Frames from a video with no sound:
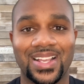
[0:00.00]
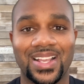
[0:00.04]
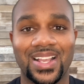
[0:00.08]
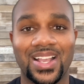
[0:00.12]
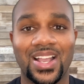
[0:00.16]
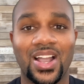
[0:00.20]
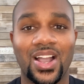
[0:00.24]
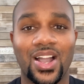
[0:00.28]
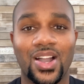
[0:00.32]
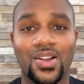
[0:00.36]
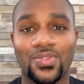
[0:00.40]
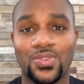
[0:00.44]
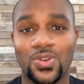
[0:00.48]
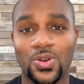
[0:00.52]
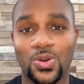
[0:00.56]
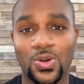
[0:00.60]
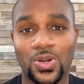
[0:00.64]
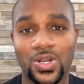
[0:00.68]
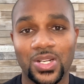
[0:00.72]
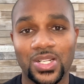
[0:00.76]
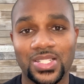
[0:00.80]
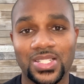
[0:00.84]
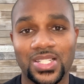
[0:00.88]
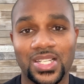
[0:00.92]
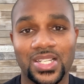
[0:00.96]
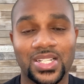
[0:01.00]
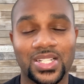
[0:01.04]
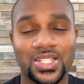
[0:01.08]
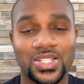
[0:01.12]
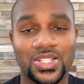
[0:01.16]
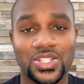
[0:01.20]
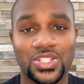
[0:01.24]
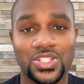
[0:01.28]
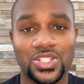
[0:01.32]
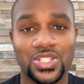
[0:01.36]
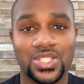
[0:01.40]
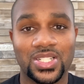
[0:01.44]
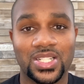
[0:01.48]
Of course, in
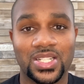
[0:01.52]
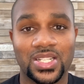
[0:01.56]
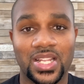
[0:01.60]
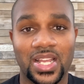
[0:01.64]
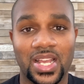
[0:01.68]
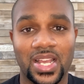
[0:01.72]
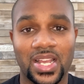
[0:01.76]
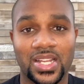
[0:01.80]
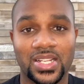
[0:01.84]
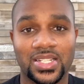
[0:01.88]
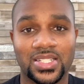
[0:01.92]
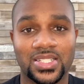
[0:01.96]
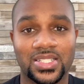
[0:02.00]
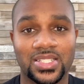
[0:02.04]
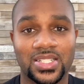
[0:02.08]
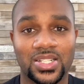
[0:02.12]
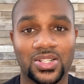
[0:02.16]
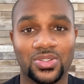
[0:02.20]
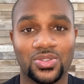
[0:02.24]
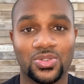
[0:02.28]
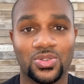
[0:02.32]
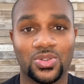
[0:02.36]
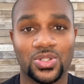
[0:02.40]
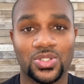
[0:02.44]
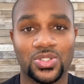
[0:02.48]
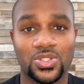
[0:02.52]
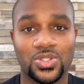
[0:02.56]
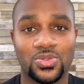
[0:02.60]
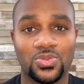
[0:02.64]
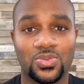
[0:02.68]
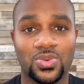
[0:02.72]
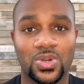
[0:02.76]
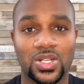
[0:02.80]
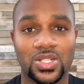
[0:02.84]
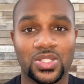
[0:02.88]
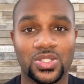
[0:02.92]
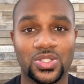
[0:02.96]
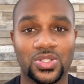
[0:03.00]
addition to that, they're going to
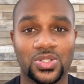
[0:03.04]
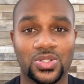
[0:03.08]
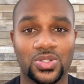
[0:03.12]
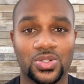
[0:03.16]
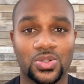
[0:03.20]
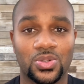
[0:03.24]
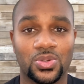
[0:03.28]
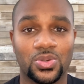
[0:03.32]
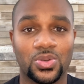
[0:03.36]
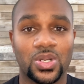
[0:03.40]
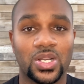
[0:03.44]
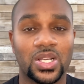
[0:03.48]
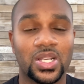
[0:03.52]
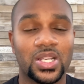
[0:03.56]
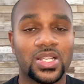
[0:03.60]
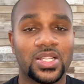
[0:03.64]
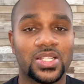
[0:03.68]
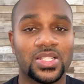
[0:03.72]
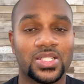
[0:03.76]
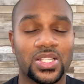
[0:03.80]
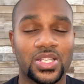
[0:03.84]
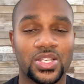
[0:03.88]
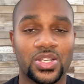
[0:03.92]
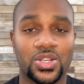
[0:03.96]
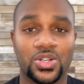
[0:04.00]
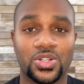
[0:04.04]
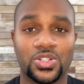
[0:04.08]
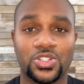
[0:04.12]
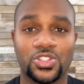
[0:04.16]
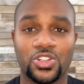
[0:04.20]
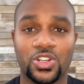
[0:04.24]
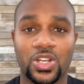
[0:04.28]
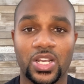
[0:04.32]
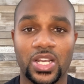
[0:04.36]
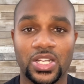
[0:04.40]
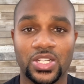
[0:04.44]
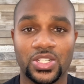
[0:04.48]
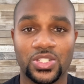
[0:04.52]
want to see your
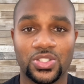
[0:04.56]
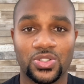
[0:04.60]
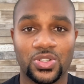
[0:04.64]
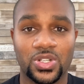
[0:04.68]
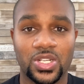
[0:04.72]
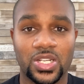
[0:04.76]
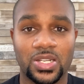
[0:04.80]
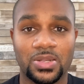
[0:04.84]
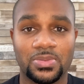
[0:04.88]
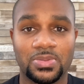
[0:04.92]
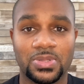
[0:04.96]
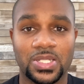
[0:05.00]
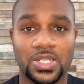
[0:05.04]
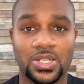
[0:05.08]
transcripts.